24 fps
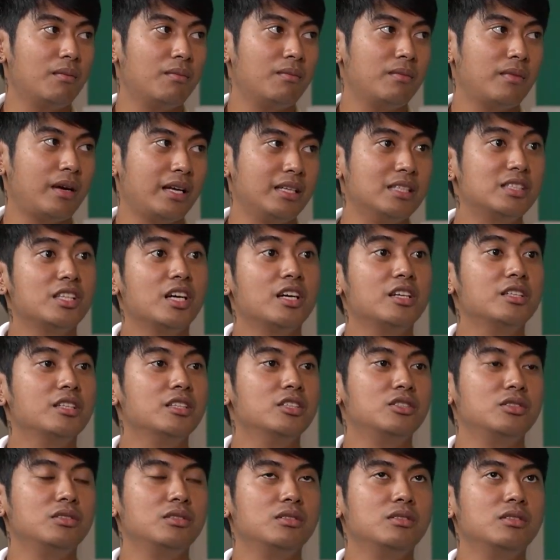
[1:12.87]
I started
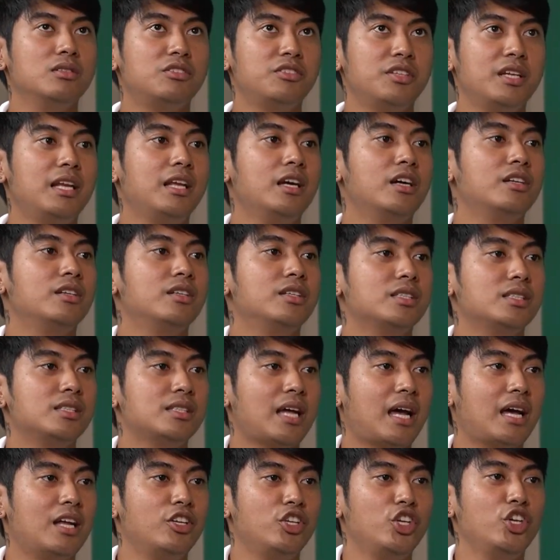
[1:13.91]
to really
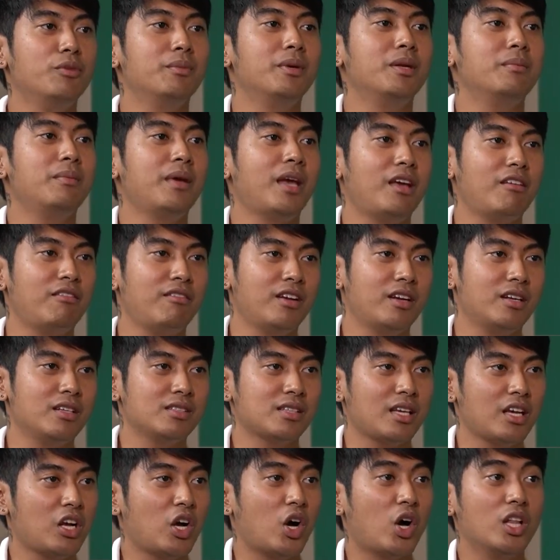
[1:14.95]
understand human behavior,
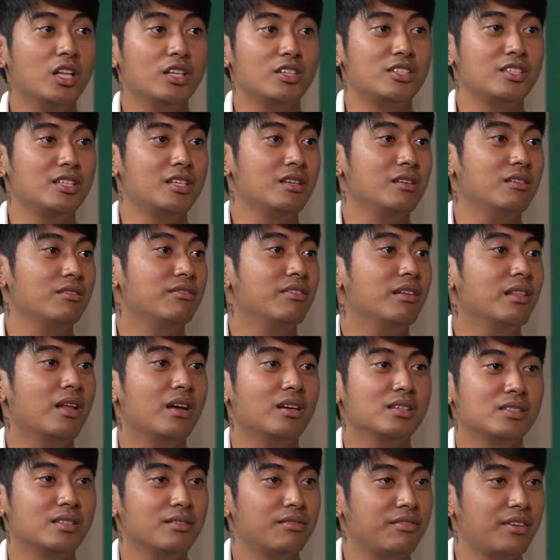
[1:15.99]
psychology,
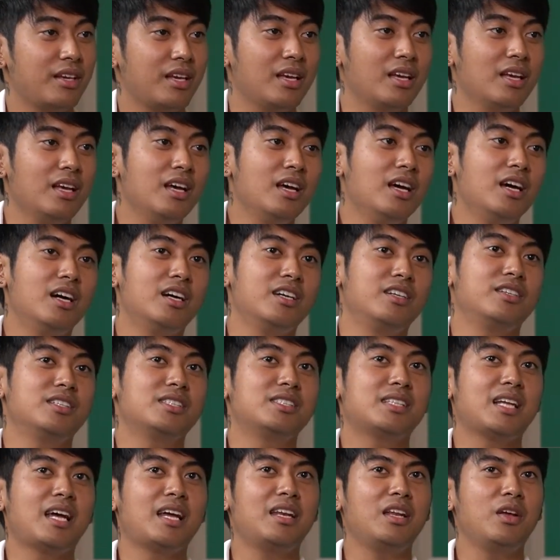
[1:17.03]
philosophy,
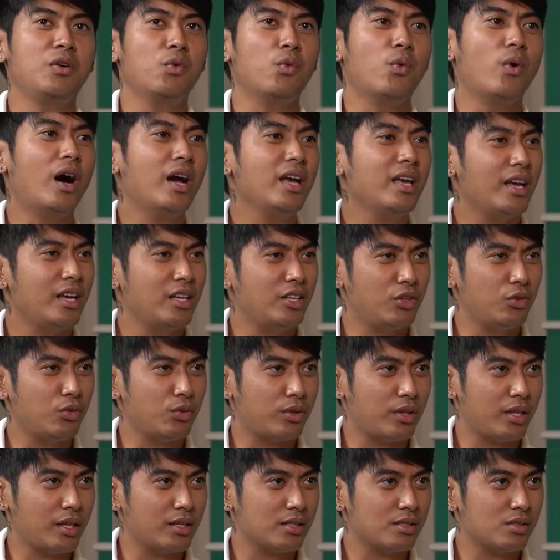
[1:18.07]
understanding why I do
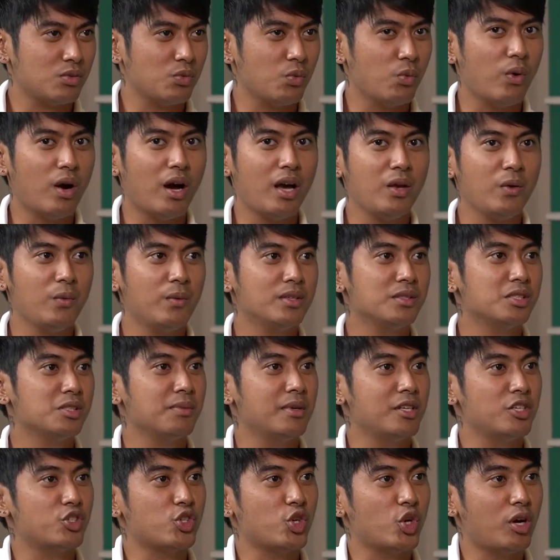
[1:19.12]
this. Why was
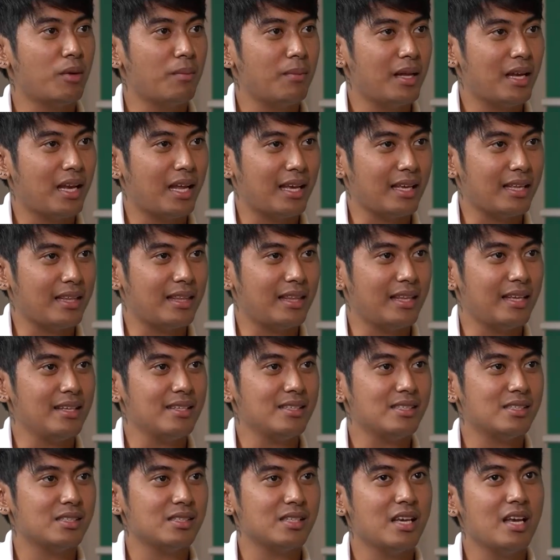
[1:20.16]
my trauma like
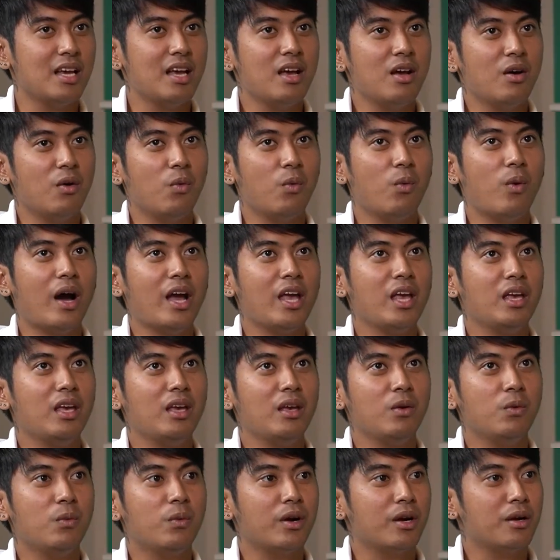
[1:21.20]
this?
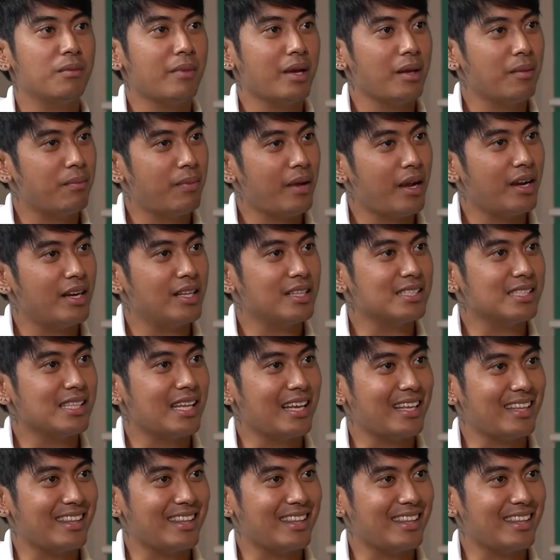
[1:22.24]
Why were my parents like